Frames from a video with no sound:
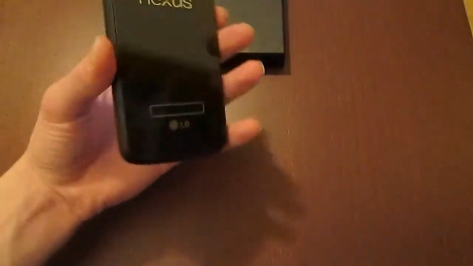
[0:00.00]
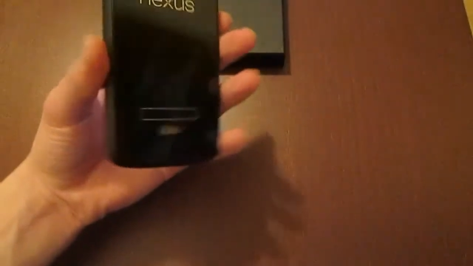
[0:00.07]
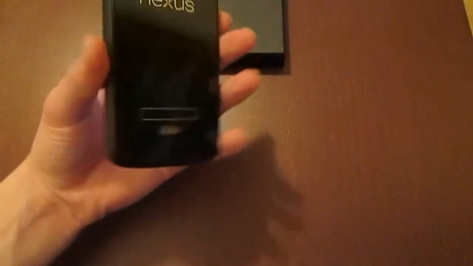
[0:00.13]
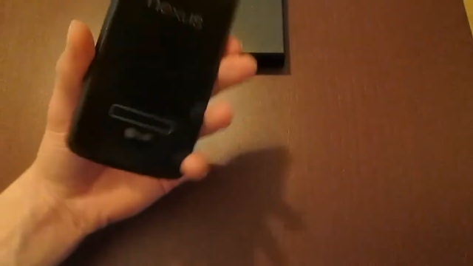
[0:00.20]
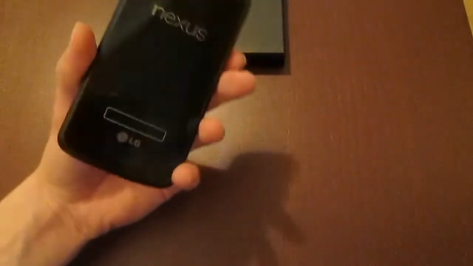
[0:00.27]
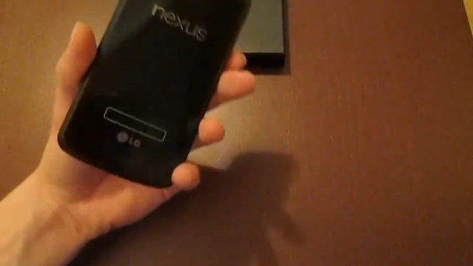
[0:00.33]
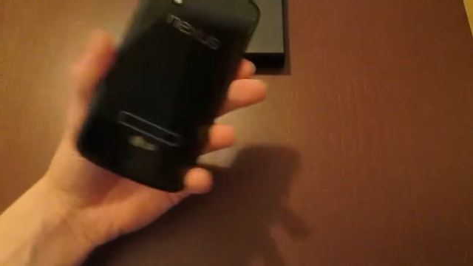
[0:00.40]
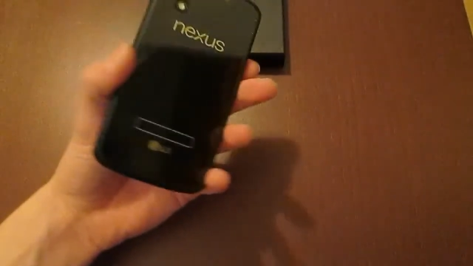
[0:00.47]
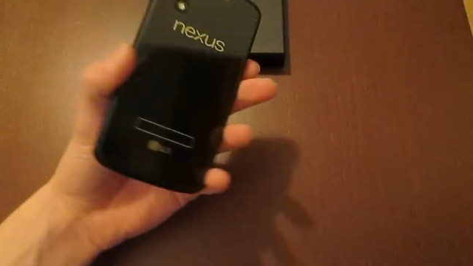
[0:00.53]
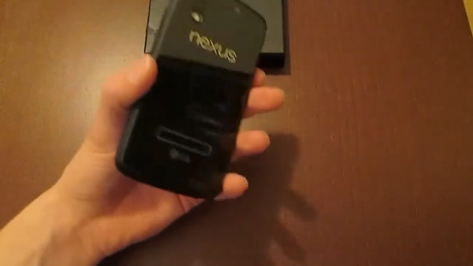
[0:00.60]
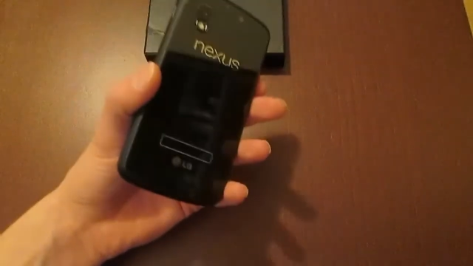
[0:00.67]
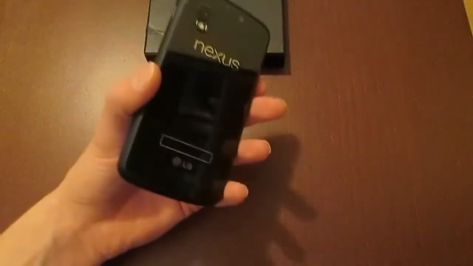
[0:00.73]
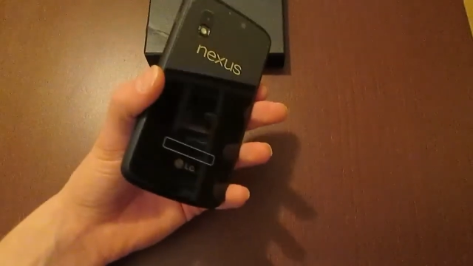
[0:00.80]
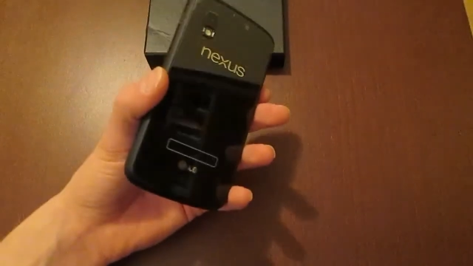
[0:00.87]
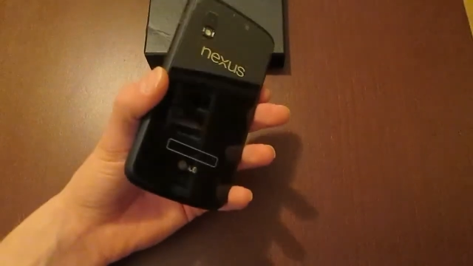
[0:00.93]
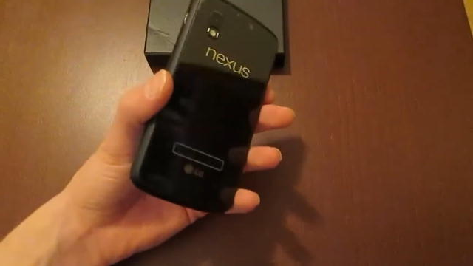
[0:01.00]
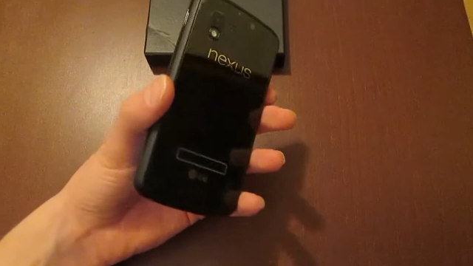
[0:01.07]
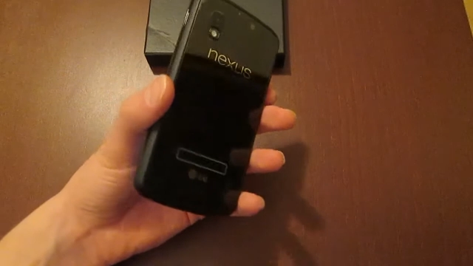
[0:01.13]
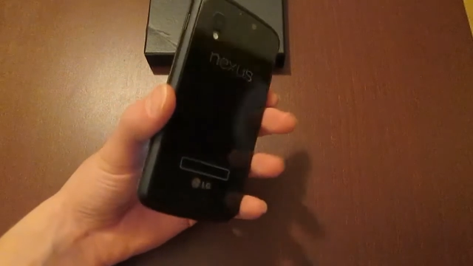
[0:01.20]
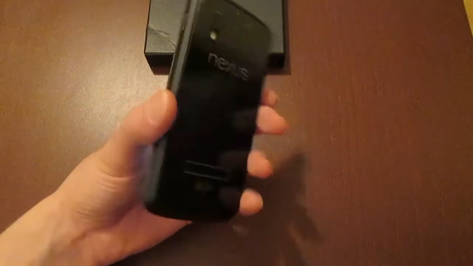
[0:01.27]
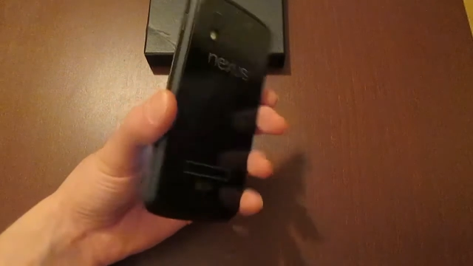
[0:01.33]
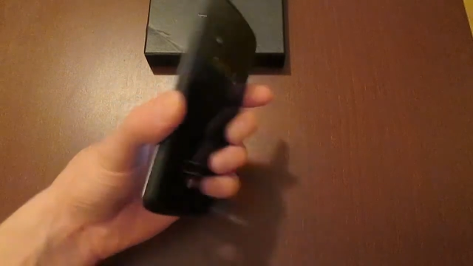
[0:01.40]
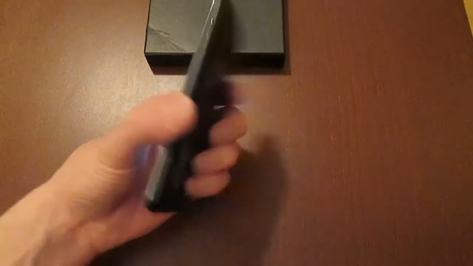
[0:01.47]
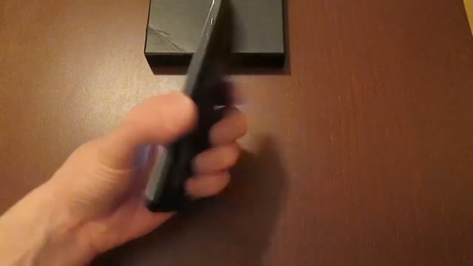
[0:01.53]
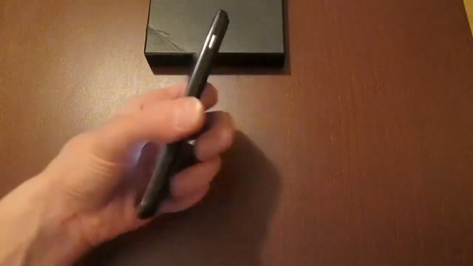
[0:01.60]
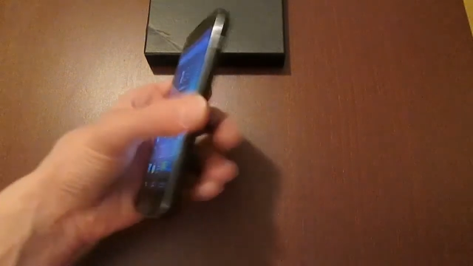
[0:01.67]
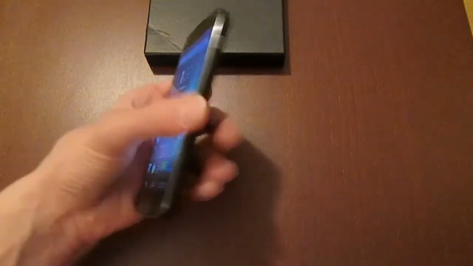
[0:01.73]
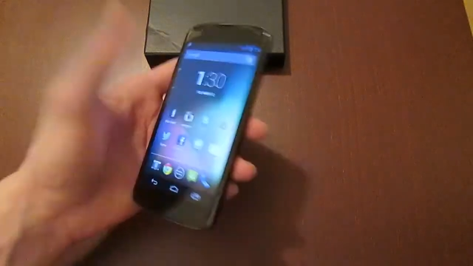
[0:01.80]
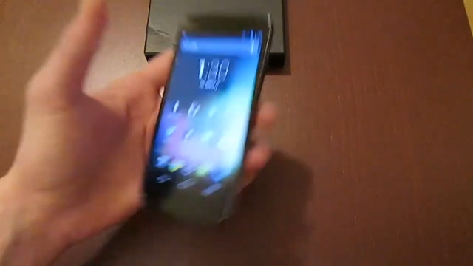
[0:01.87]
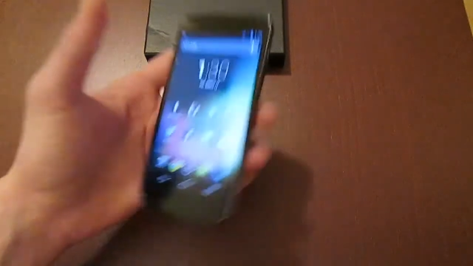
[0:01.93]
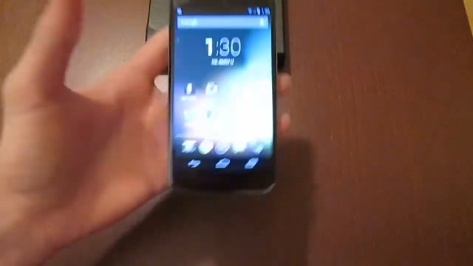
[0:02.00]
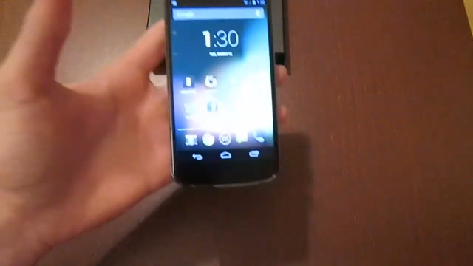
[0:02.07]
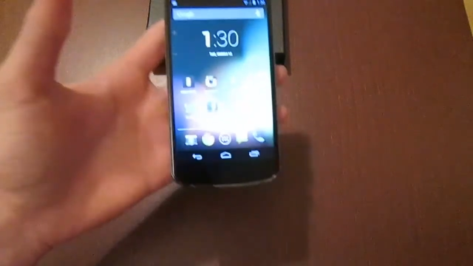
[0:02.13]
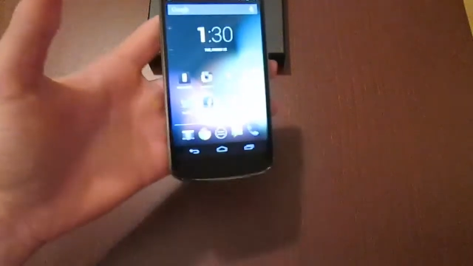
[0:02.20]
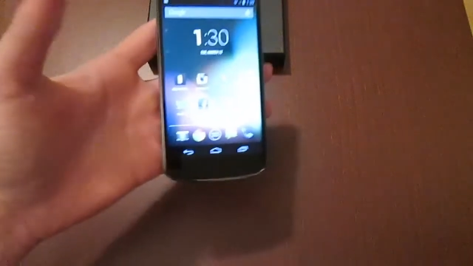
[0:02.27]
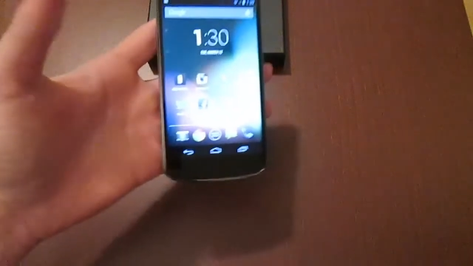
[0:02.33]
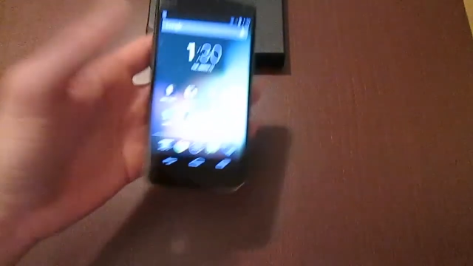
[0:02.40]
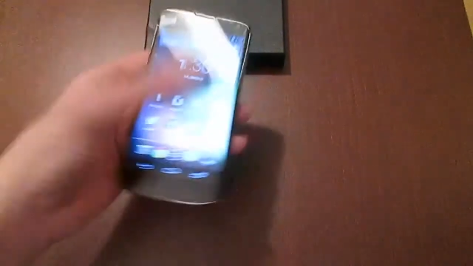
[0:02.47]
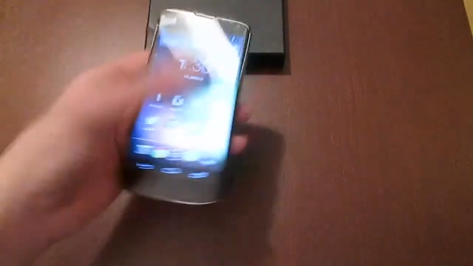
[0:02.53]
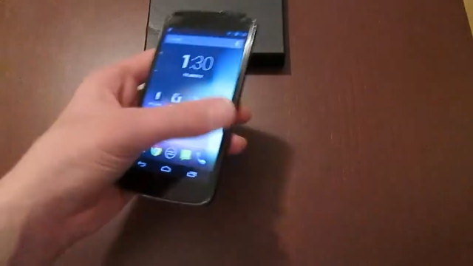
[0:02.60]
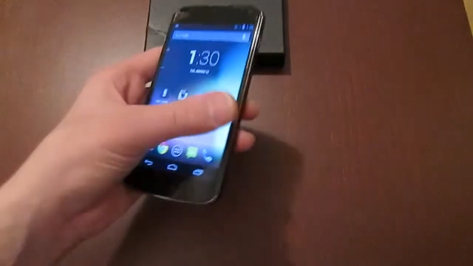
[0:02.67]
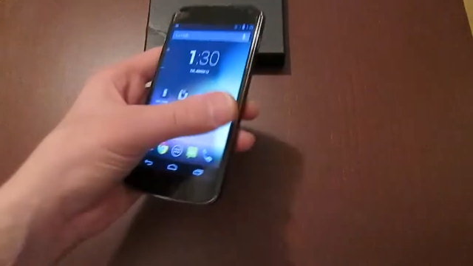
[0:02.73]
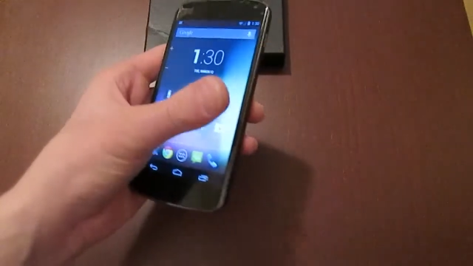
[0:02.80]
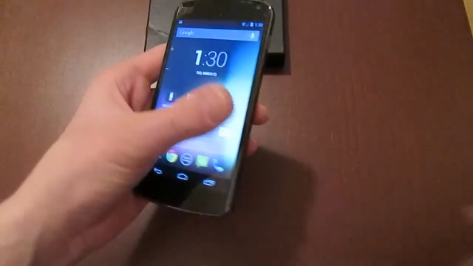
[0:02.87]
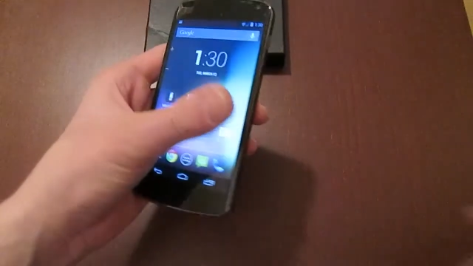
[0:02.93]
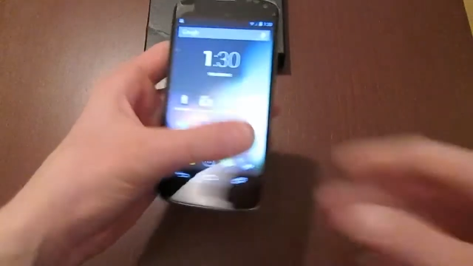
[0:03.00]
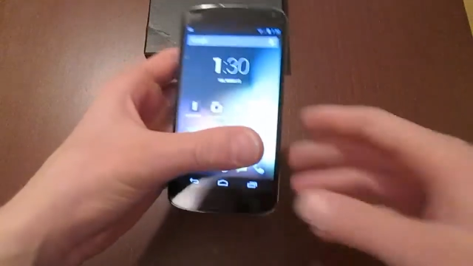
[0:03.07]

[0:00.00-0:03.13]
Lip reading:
Nobody's mouth can be seen.